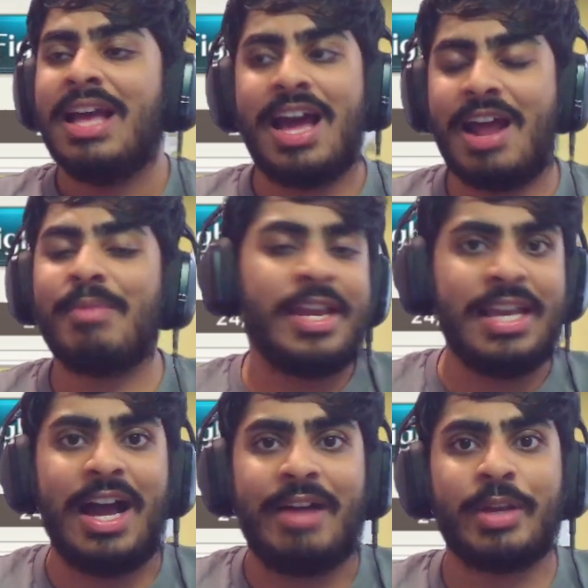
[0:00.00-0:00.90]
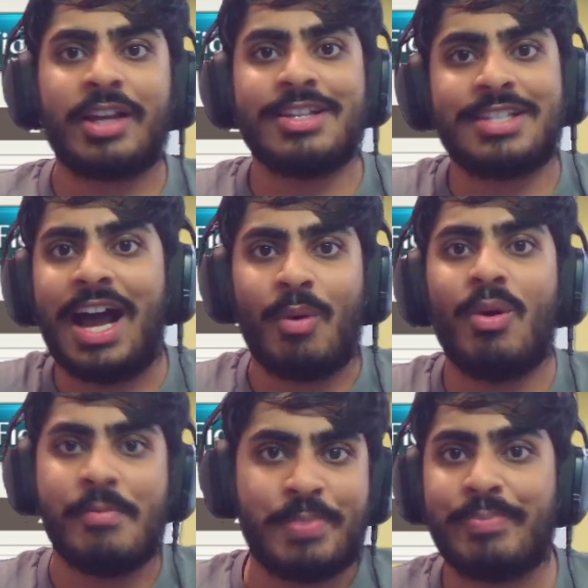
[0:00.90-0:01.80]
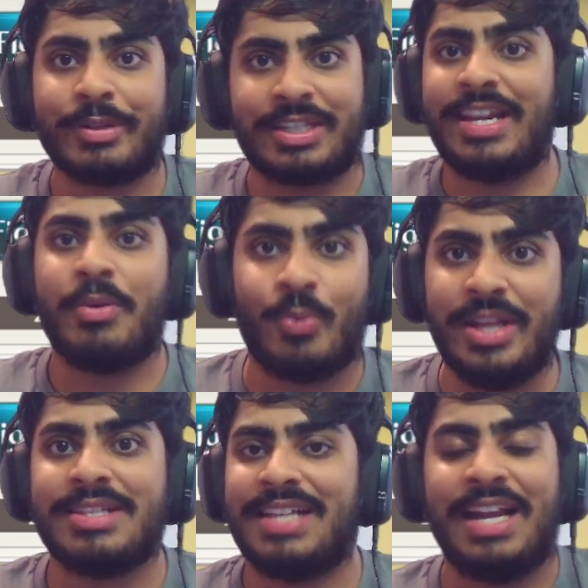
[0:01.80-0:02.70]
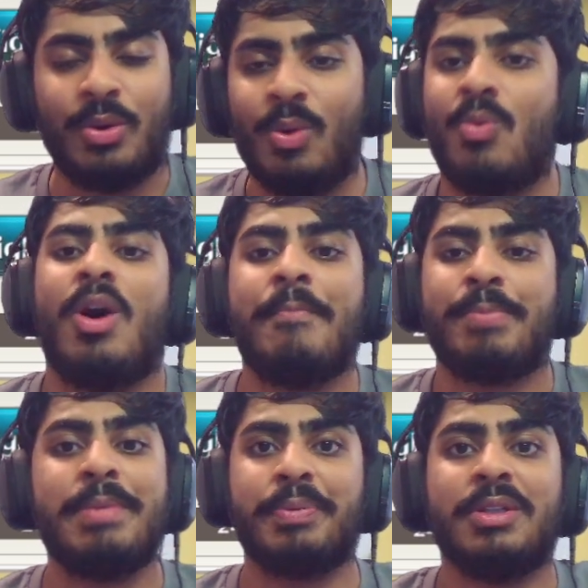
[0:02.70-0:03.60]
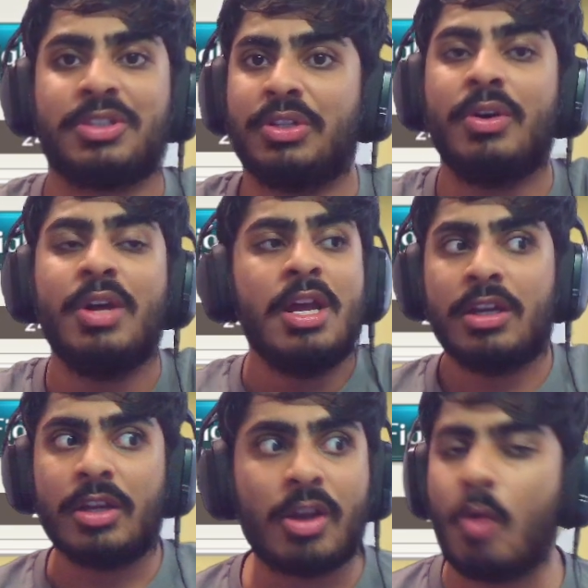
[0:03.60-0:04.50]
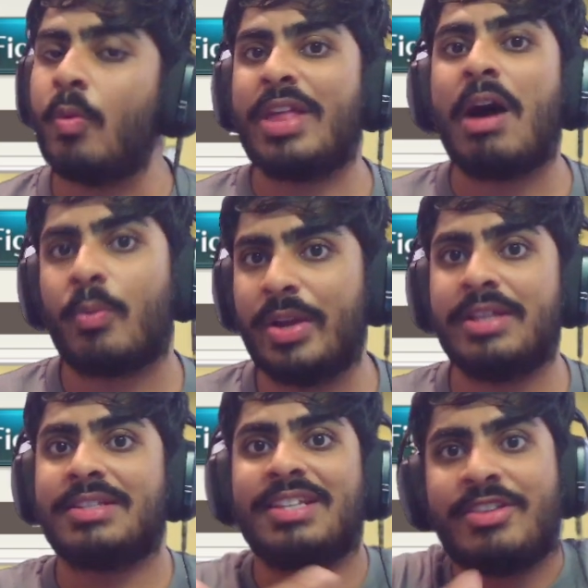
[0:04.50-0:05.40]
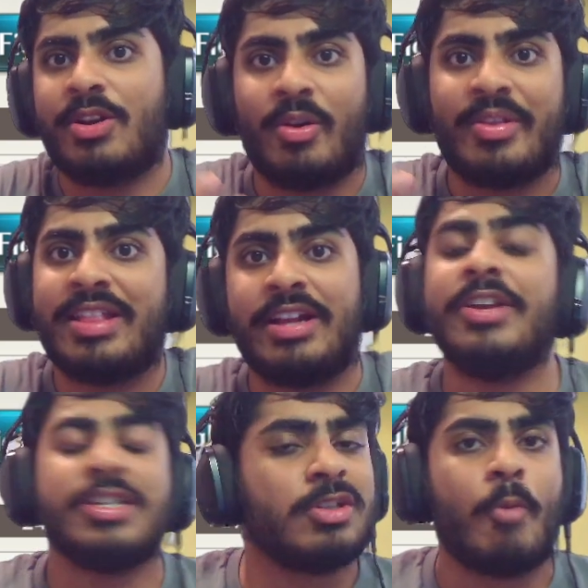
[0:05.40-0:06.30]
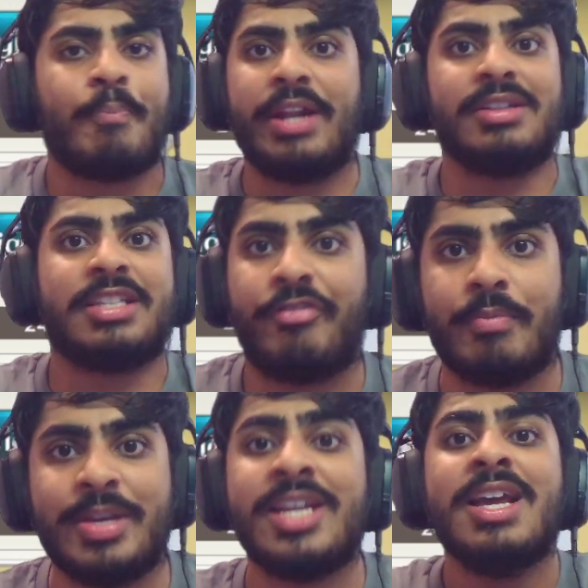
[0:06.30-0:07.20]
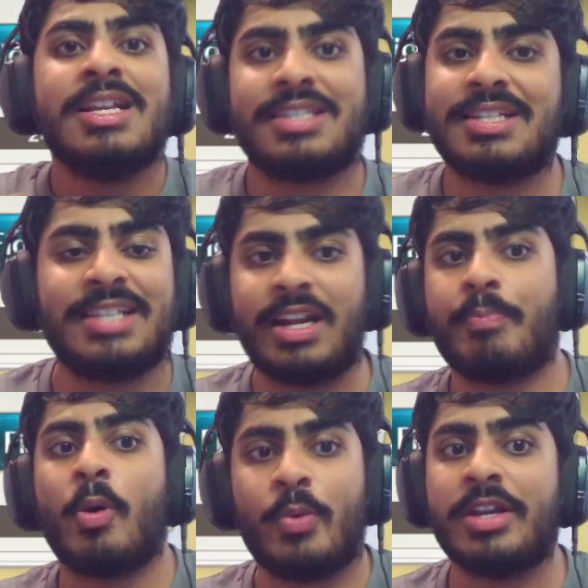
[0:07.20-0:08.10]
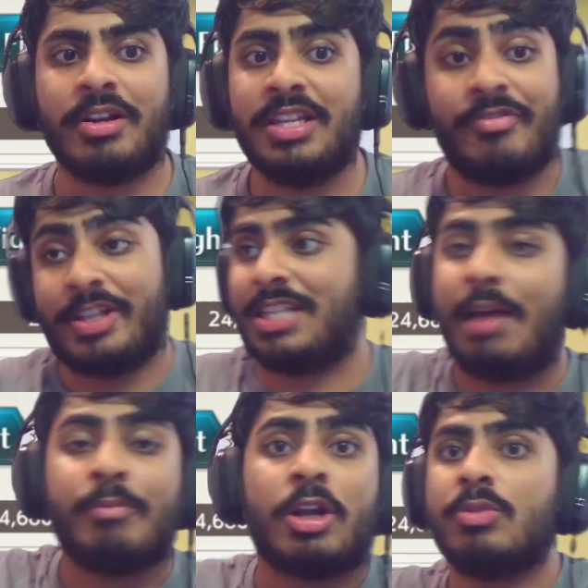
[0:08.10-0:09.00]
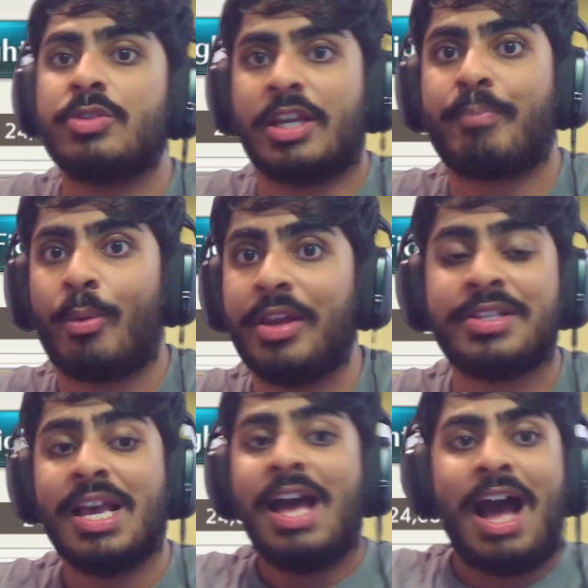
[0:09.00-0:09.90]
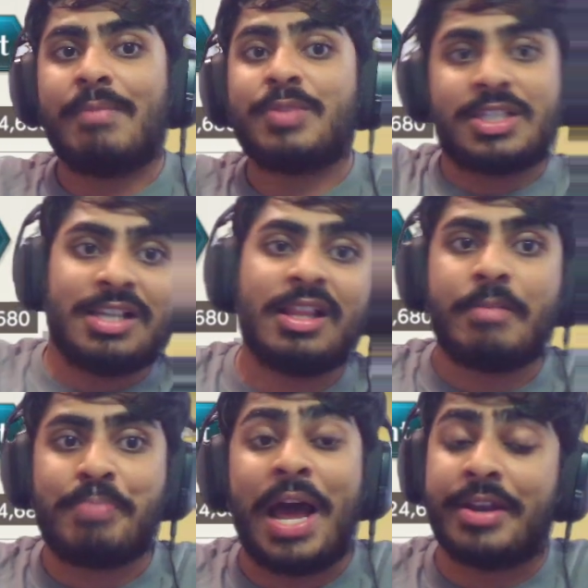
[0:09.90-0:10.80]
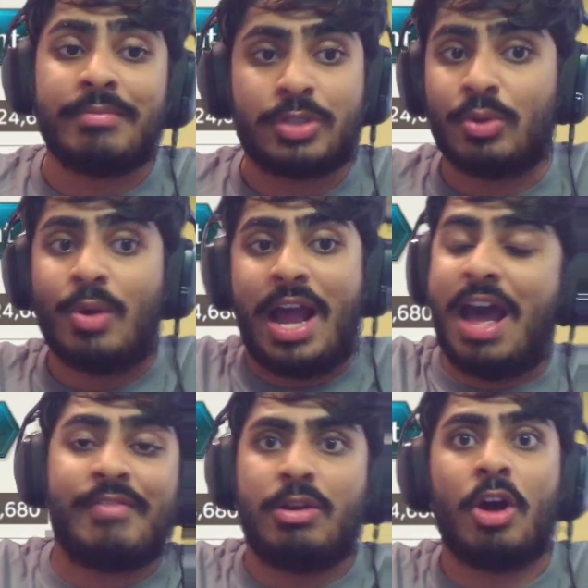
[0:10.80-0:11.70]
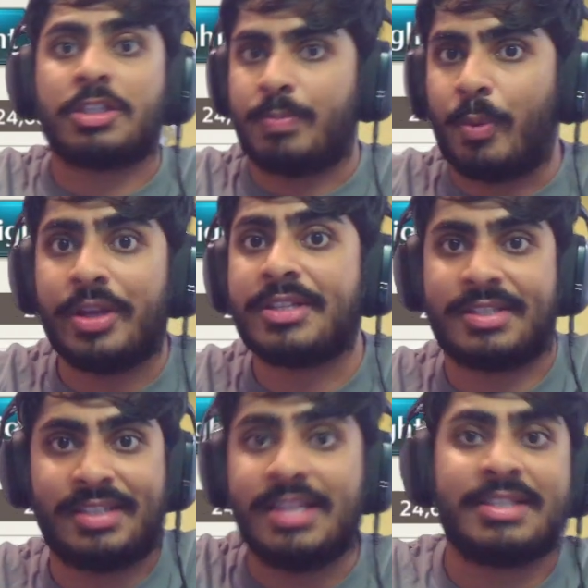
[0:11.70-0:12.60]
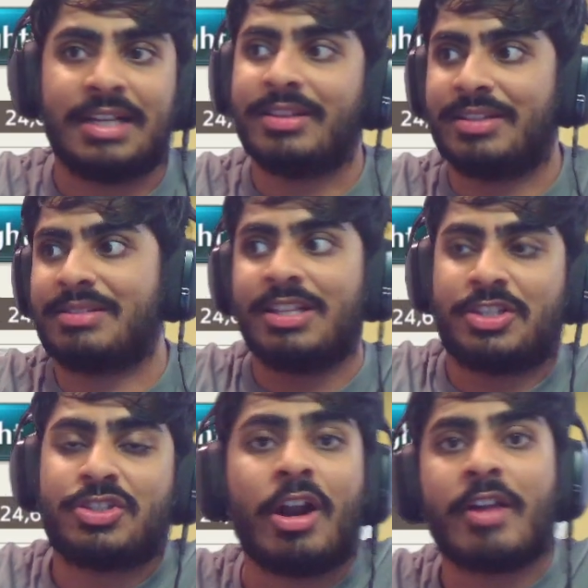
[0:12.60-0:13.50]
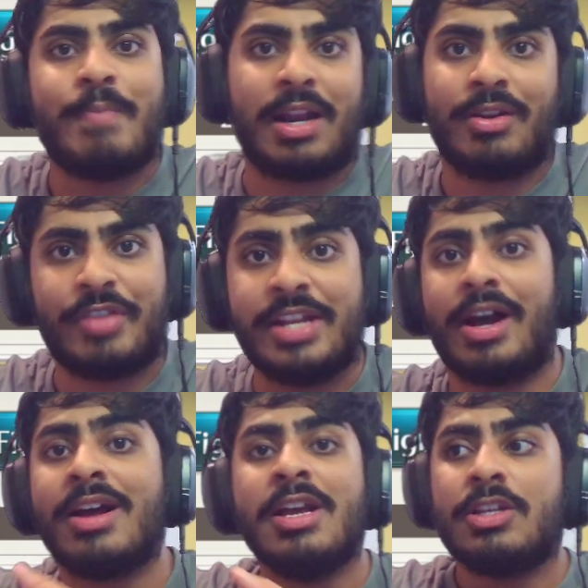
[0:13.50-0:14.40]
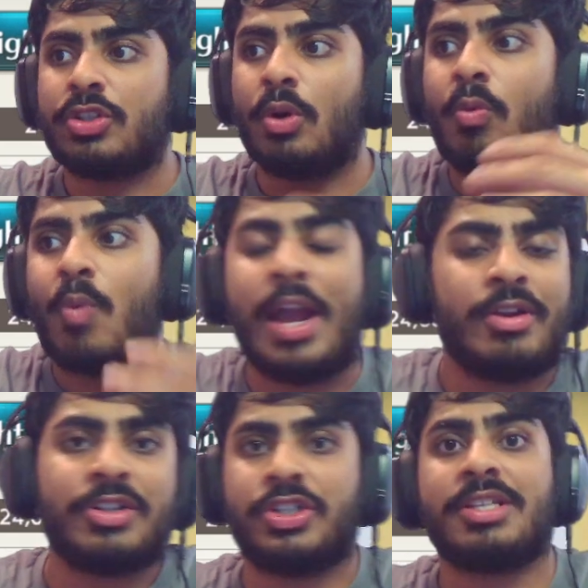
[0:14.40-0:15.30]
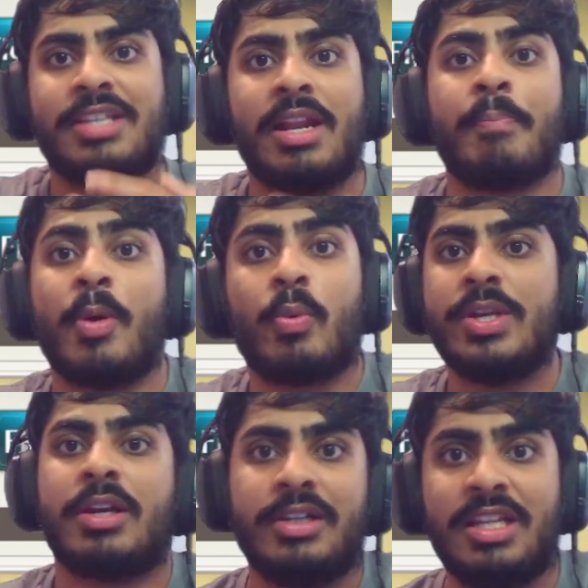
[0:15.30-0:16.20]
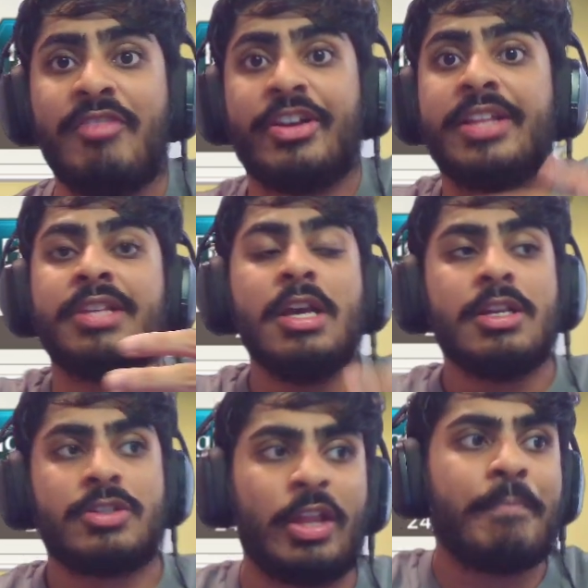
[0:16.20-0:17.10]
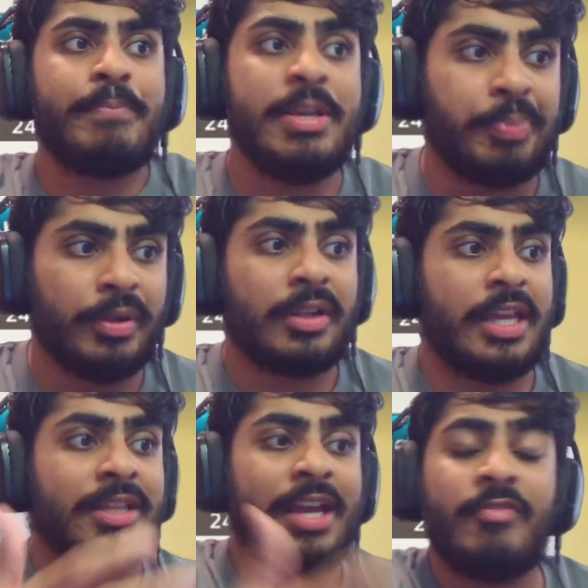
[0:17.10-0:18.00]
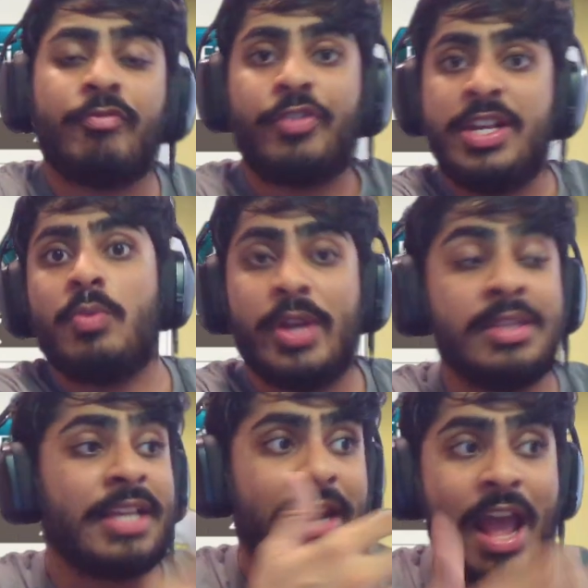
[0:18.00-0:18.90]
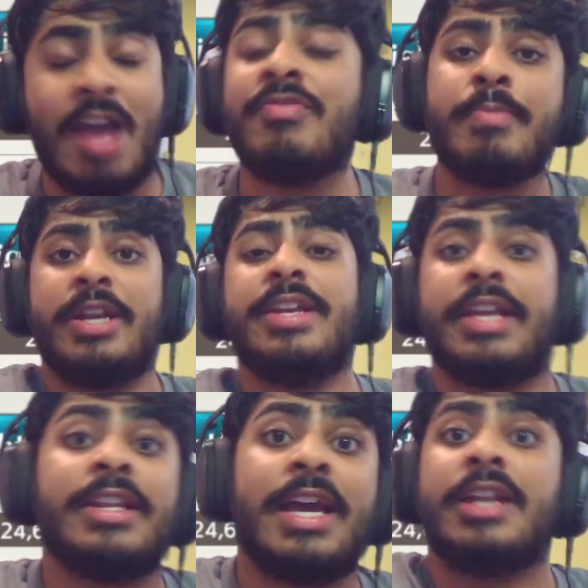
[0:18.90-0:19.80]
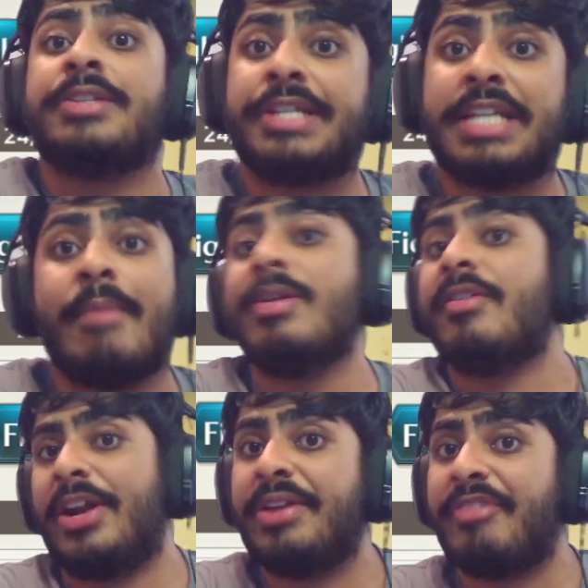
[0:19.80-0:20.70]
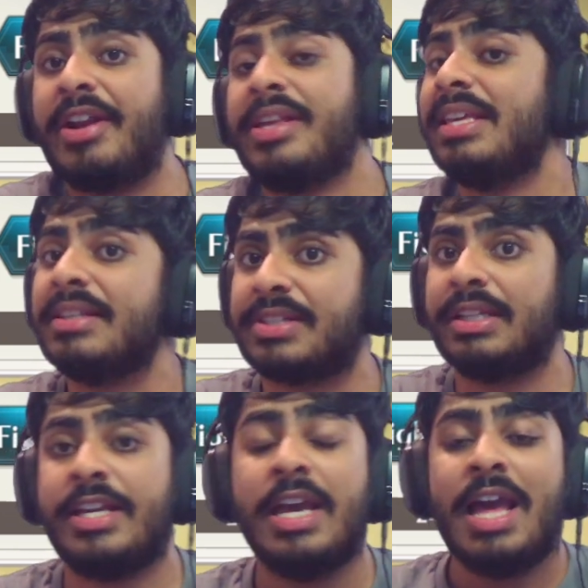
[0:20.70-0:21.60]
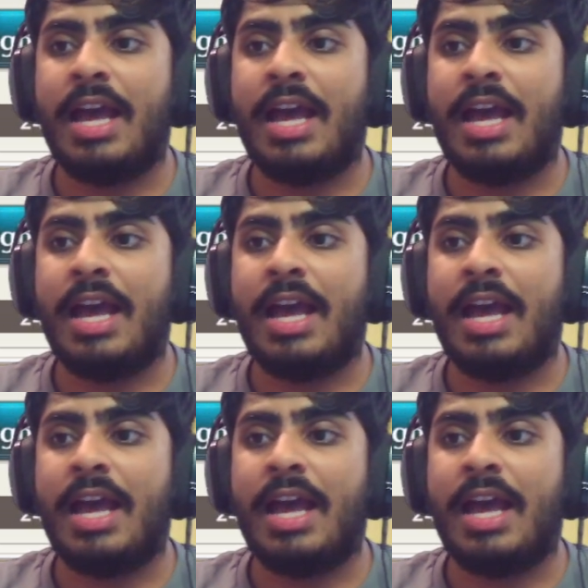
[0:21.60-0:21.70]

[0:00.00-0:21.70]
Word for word: And I'm like, yeah, because I want people to get wins. I don't want people to go without wins. You know, there is no penalty for me to set up a weaker defense. I'm not losing points. I'm still in Platinum 2. I haven't lost points since the, the start of Battle Arena. So why not just set up a weaker defense so that people can get free wins and everybody can get into Diamond very, very easily.